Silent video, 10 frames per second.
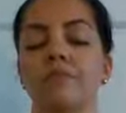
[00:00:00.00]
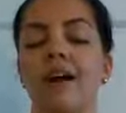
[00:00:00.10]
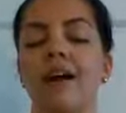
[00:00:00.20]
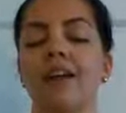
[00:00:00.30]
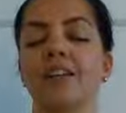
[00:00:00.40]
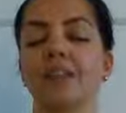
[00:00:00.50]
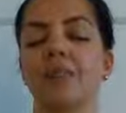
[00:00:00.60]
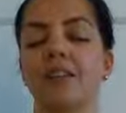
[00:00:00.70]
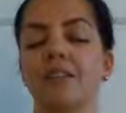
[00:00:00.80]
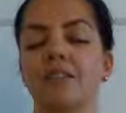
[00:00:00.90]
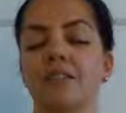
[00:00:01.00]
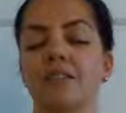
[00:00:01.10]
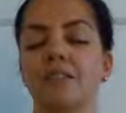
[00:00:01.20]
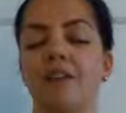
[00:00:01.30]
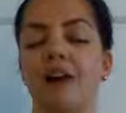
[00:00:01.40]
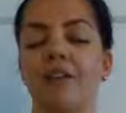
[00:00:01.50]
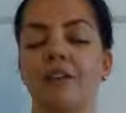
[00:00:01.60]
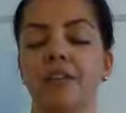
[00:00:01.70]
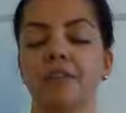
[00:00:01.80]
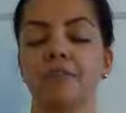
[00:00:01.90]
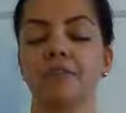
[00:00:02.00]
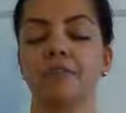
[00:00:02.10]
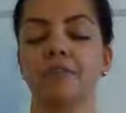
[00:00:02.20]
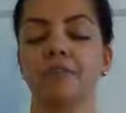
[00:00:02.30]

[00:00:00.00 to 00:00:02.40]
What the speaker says: Mind begins to soften.